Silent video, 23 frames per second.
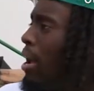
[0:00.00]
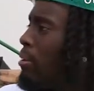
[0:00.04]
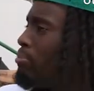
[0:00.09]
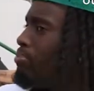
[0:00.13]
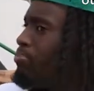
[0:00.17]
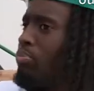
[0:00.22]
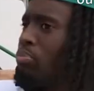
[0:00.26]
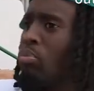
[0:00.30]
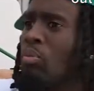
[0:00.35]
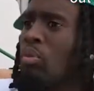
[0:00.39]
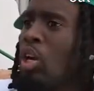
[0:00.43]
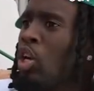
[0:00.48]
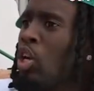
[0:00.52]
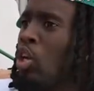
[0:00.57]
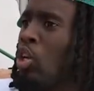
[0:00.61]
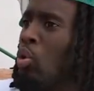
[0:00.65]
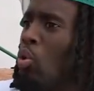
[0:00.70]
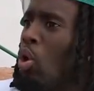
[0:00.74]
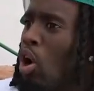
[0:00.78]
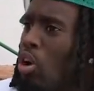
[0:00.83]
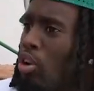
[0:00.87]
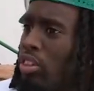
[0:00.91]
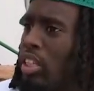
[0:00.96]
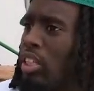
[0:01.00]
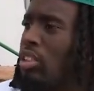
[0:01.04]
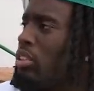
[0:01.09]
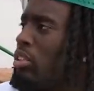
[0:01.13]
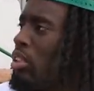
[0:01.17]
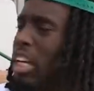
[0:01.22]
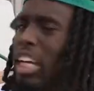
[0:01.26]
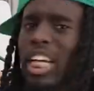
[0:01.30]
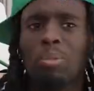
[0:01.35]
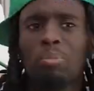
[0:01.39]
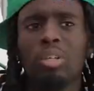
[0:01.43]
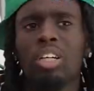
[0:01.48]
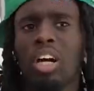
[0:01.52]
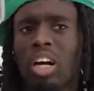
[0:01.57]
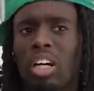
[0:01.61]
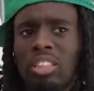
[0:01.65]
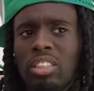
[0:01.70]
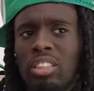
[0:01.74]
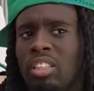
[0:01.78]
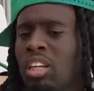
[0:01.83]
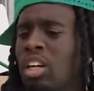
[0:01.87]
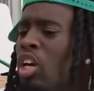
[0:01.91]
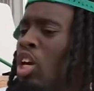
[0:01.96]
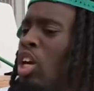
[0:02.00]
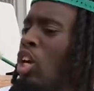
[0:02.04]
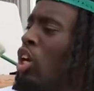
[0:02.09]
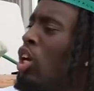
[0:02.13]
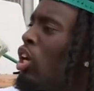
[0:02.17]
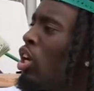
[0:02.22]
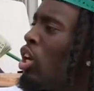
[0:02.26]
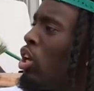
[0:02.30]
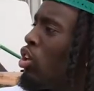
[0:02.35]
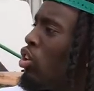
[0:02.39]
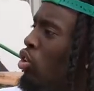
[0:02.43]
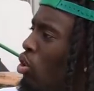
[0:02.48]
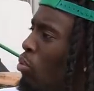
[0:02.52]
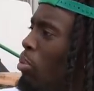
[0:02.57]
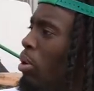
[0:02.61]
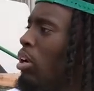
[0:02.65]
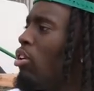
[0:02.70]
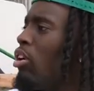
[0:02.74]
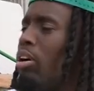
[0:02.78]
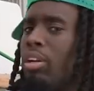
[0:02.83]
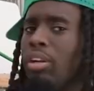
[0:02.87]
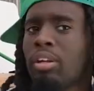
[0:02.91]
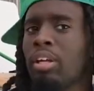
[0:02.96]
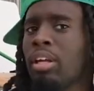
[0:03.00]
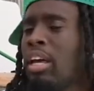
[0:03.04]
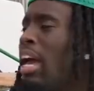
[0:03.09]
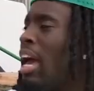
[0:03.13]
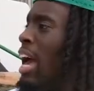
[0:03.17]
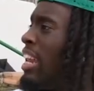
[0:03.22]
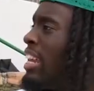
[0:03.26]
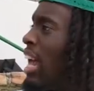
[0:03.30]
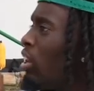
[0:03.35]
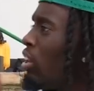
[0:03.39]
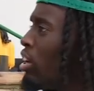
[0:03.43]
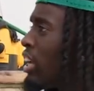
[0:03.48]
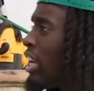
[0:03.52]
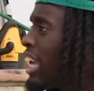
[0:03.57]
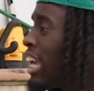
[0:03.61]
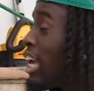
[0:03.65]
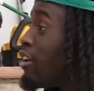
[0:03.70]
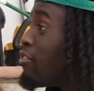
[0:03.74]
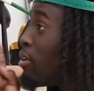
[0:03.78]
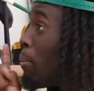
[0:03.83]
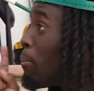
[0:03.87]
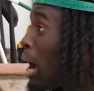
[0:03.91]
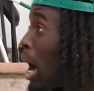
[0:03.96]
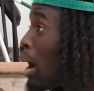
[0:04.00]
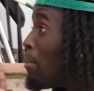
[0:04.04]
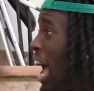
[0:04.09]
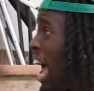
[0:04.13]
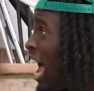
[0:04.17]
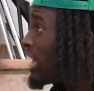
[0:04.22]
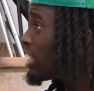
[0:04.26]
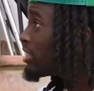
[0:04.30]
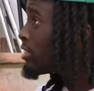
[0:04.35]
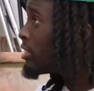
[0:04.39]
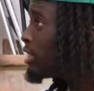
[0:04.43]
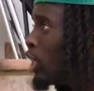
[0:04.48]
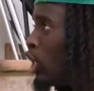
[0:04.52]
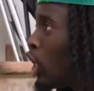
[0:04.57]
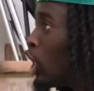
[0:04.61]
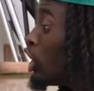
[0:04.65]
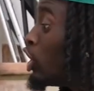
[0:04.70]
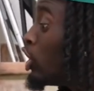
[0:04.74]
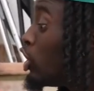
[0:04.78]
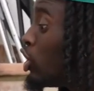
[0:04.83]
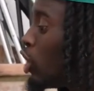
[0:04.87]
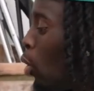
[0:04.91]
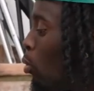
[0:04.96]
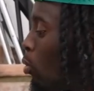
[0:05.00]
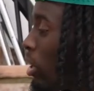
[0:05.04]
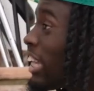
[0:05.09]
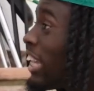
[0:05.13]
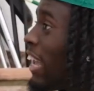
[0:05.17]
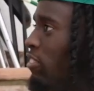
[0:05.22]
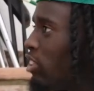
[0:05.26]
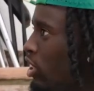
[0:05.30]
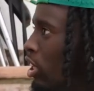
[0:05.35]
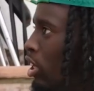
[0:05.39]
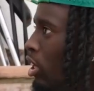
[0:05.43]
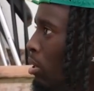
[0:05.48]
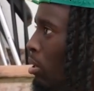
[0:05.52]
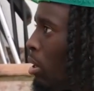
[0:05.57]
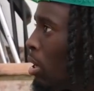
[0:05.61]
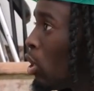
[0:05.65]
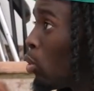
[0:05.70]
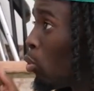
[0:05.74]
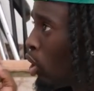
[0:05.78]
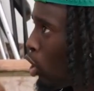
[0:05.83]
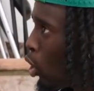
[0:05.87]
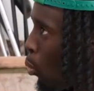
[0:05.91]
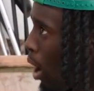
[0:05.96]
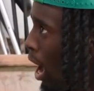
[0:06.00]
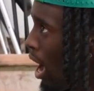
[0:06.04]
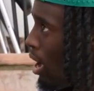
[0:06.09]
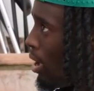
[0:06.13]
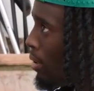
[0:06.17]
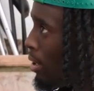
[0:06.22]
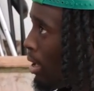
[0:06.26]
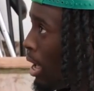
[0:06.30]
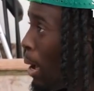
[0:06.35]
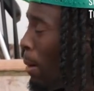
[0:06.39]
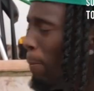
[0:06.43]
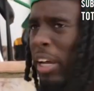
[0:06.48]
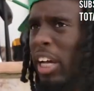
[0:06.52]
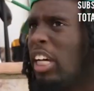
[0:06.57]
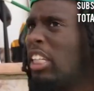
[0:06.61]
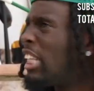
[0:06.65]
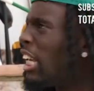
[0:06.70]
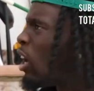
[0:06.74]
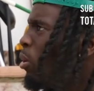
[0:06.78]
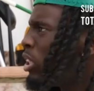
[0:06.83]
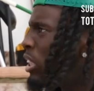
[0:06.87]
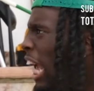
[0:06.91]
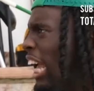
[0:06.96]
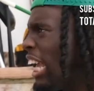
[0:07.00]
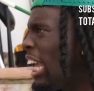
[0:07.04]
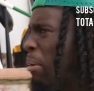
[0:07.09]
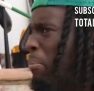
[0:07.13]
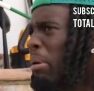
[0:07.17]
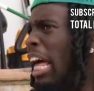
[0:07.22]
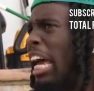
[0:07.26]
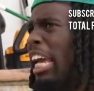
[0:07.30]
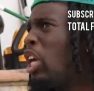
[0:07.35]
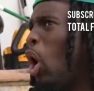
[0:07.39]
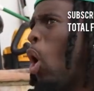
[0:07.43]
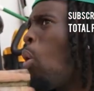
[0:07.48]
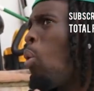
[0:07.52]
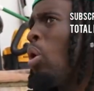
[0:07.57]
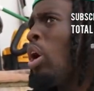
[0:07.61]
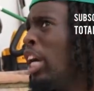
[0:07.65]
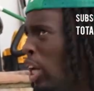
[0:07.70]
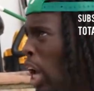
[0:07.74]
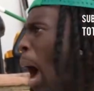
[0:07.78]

why you earned this is because you've been good. Now look, if your mom asks, don't give it to her. Wanna know why? Because they're gonna take it and be like, yo,